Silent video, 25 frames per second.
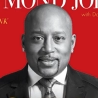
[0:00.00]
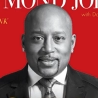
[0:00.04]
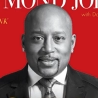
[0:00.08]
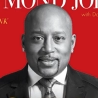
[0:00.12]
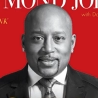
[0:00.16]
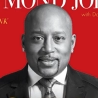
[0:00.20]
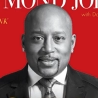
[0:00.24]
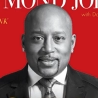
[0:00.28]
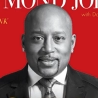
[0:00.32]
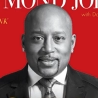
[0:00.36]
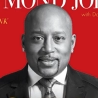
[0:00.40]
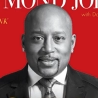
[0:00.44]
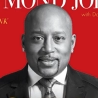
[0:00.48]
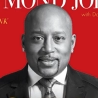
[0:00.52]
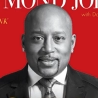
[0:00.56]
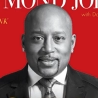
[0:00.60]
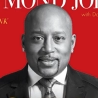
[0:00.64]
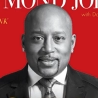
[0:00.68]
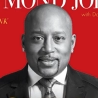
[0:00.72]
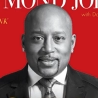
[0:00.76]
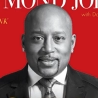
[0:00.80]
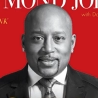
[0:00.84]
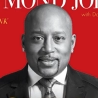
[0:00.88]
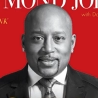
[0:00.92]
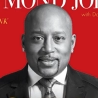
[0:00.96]

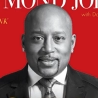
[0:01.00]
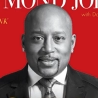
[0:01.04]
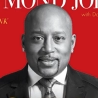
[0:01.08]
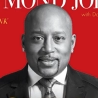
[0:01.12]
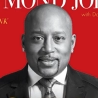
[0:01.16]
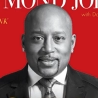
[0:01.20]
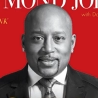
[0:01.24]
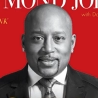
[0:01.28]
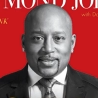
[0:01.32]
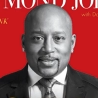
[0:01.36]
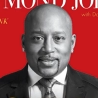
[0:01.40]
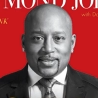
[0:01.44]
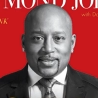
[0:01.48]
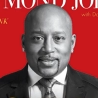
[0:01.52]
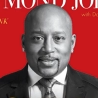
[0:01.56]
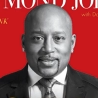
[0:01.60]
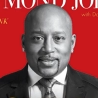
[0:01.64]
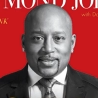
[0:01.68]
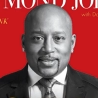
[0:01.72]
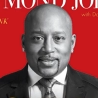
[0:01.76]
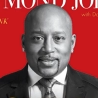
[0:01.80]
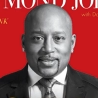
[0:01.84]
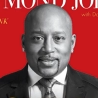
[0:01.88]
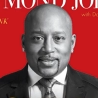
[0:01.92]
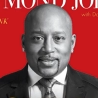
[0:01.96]

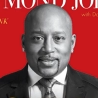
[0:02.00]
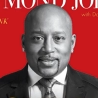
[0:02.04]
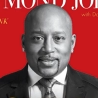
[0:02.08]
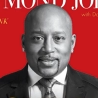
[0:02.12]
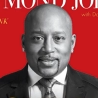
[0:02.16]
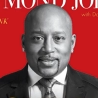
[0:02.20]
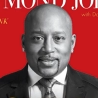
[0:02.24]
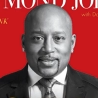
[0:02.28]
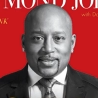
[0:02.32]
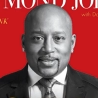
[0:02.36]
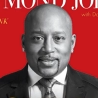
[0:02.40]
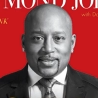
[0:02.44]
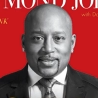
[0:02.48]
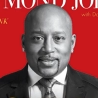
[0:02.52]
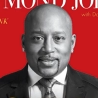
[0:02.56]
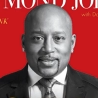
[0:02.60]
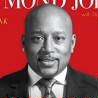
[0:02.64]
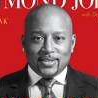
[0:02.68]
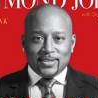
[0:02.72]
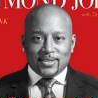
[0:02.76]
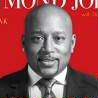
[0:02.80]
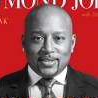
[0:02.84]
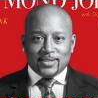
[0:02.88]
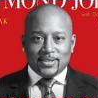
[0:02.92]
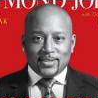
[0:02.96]

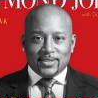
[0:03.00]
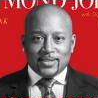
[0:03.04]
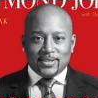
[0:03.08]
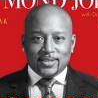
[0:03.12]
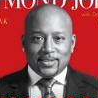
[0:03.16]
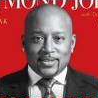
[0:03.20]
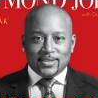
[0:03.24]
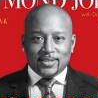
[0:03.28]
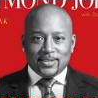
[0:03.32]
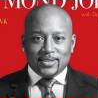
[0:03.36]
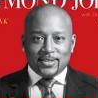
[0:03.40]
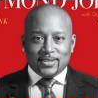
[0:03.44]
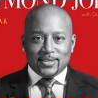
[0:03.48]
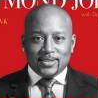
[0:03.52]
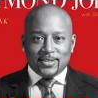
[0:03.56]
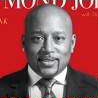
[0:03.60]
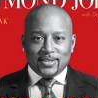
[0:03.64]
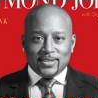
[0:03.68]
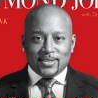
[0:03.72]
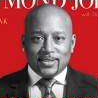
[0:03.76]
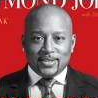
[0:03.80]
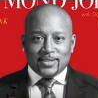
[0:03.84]
[no speech]